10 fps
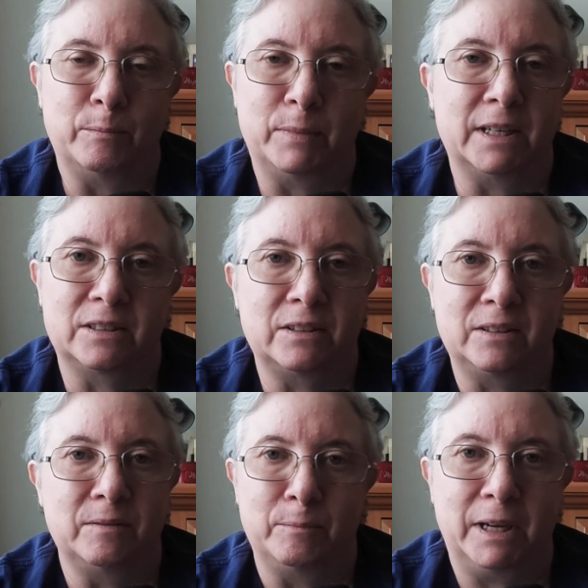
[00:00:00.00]

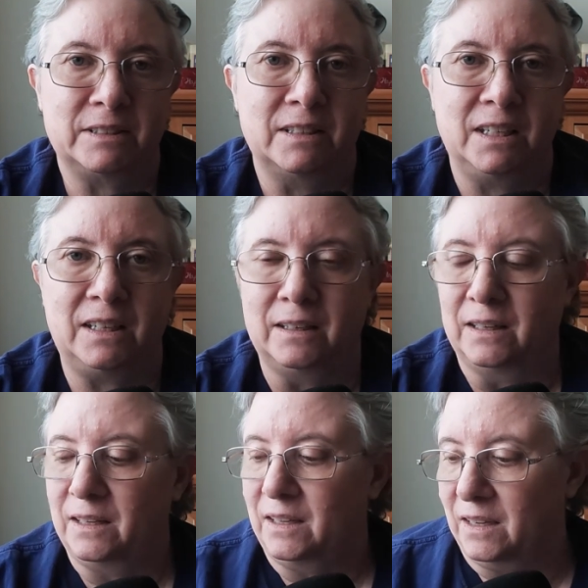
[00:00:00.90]
bestie.
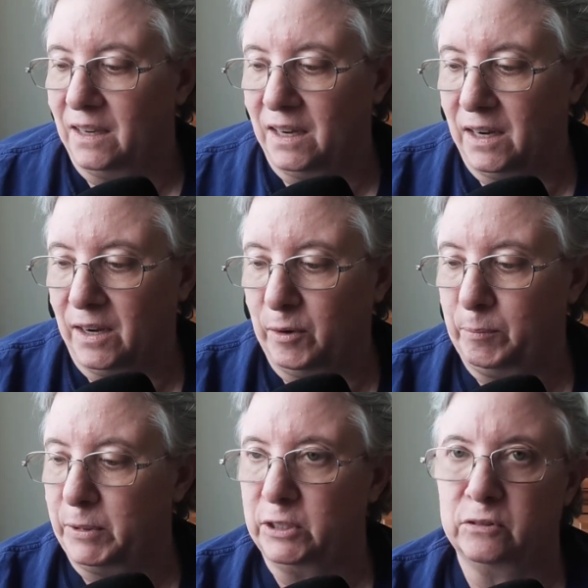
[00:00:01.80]

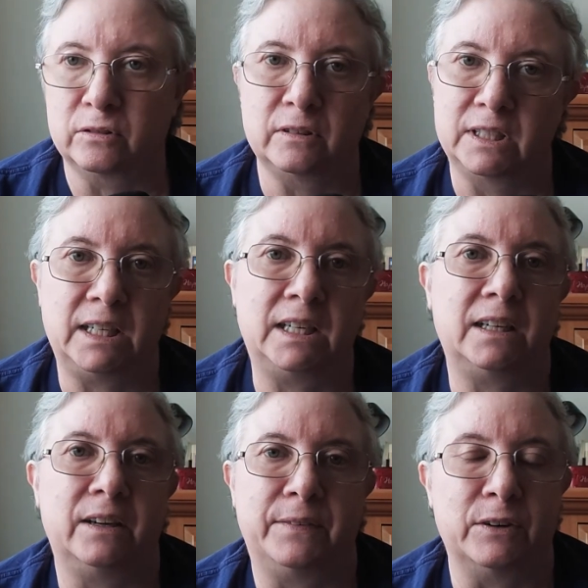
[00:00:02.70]
But truly,
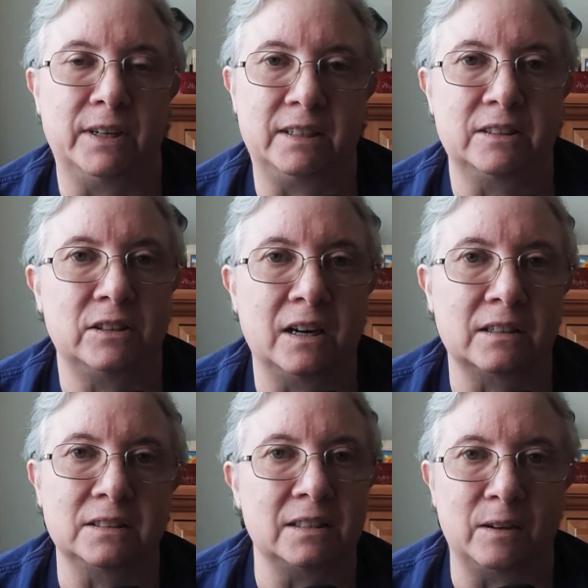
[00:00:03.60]
if you need to
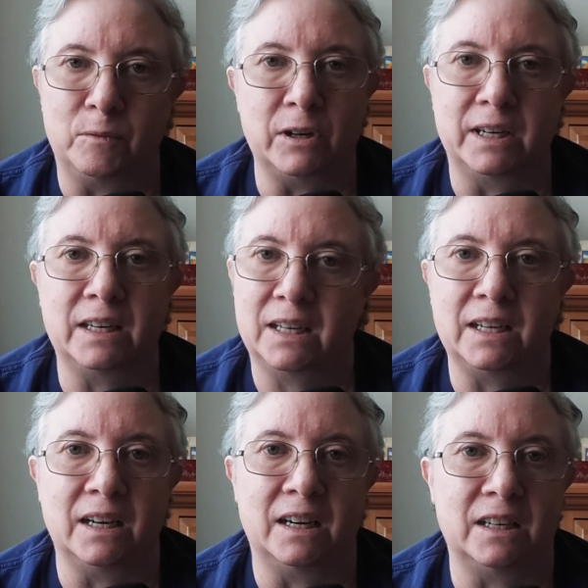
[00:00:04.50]
talk to someone,
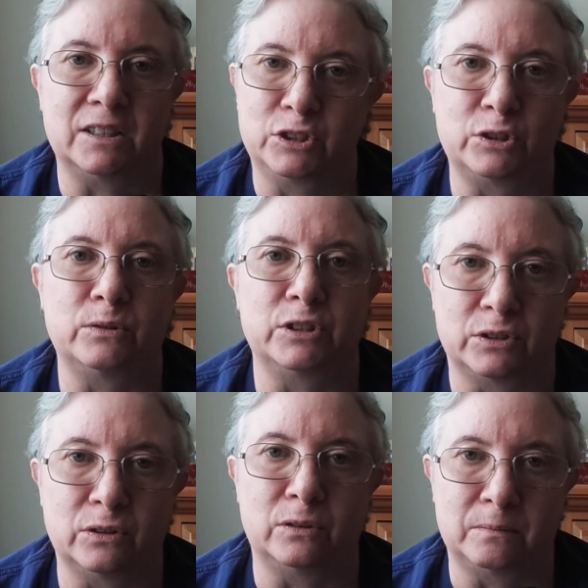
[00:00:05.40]
do a
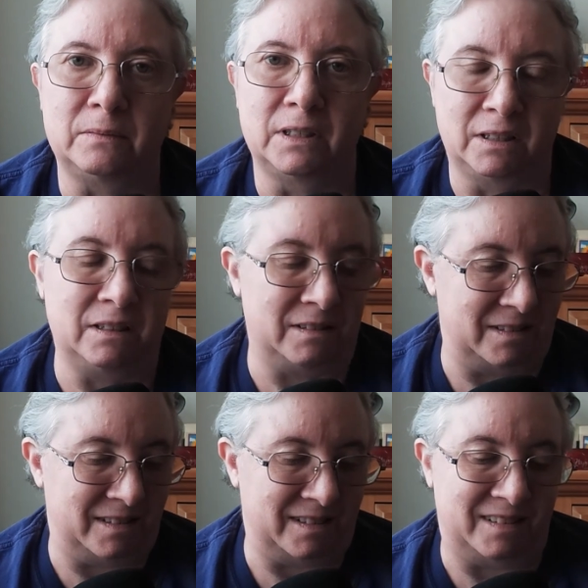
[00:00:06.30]
Zoom.
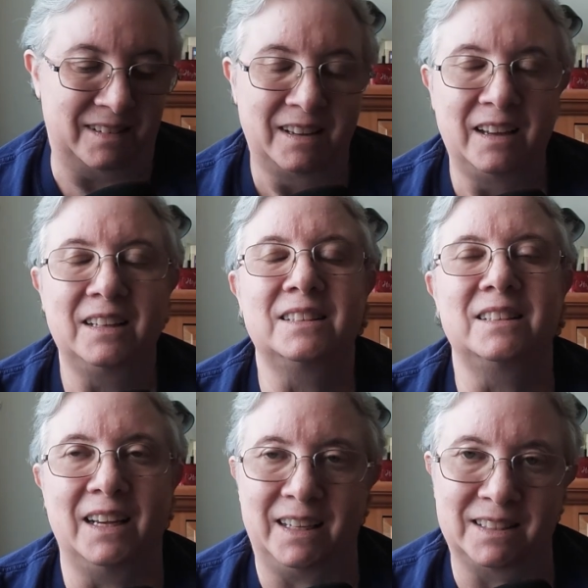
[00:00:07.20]

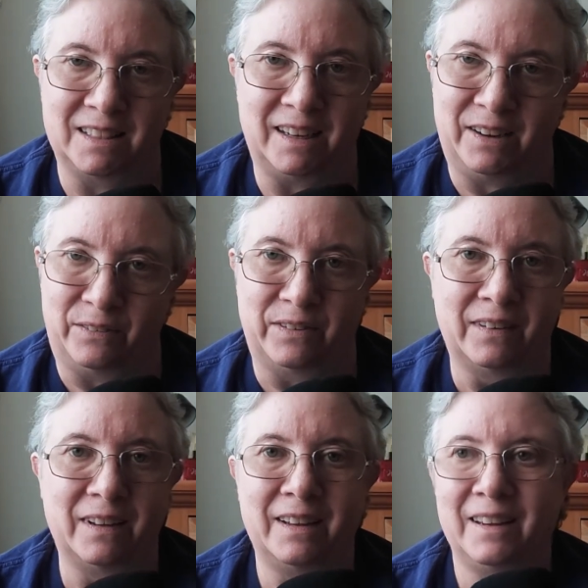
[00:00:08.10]
Stay safe.
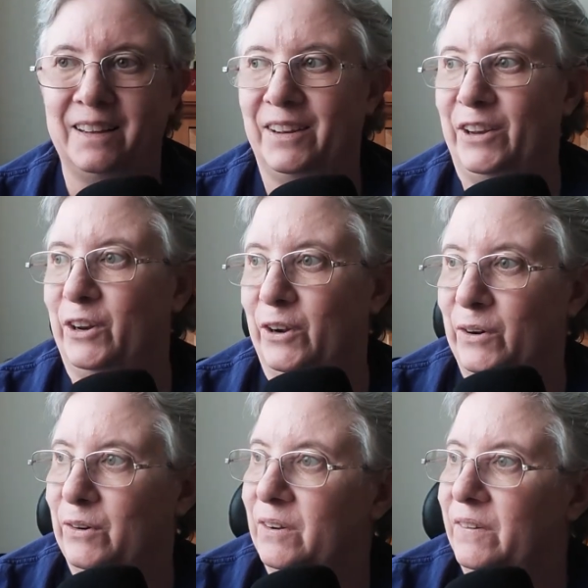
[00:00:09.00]
You
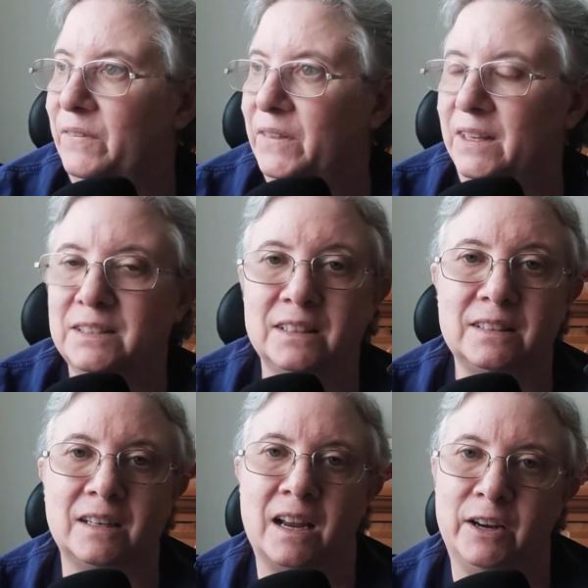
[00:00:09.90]
know, this is
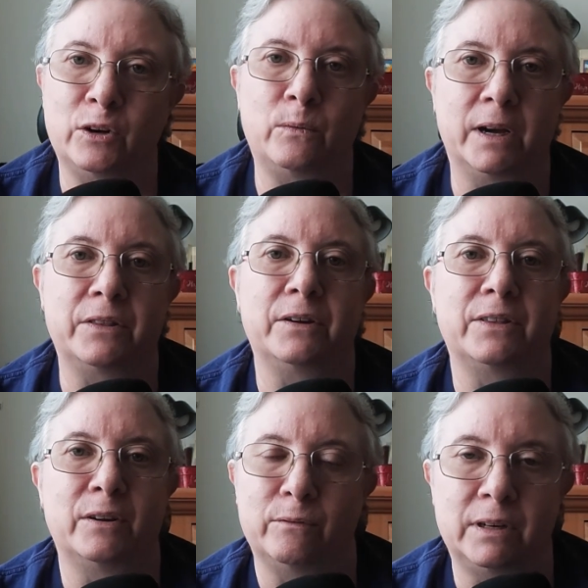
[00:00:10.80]
the kind of weather
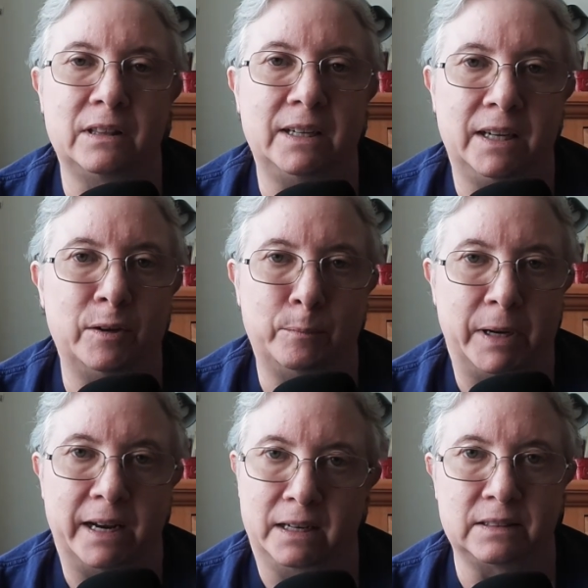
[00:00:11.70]
that really
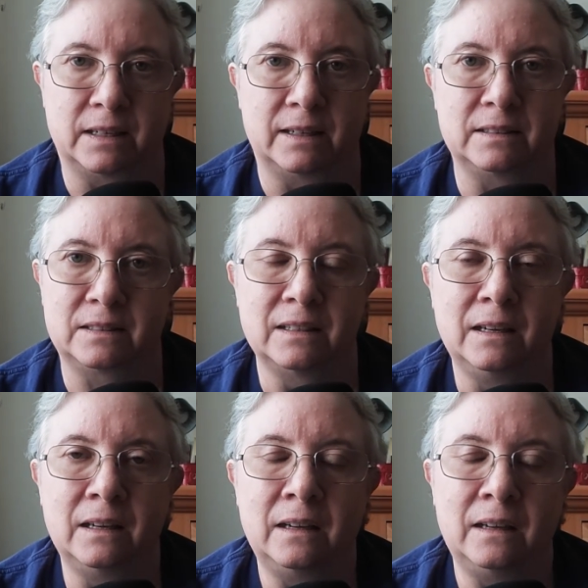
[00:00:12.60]
impacts us
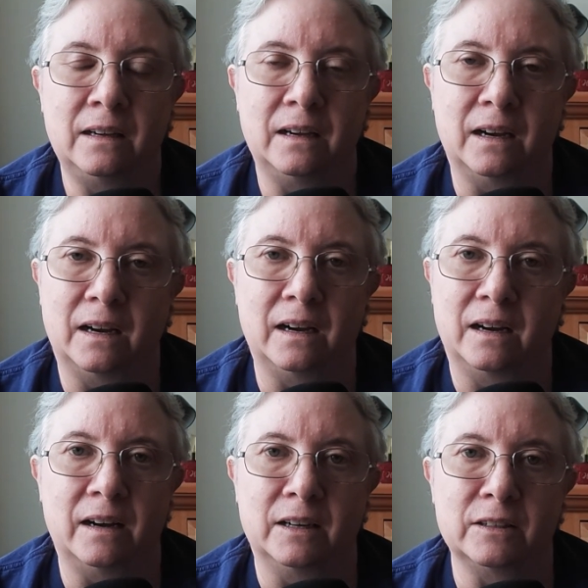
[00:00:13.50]

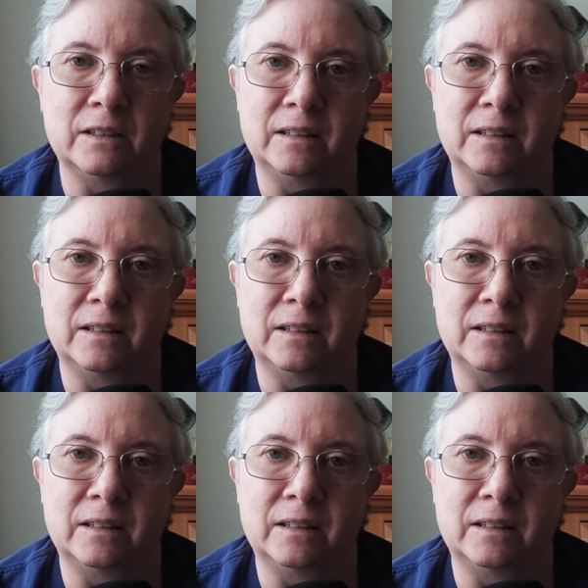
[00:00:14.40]
to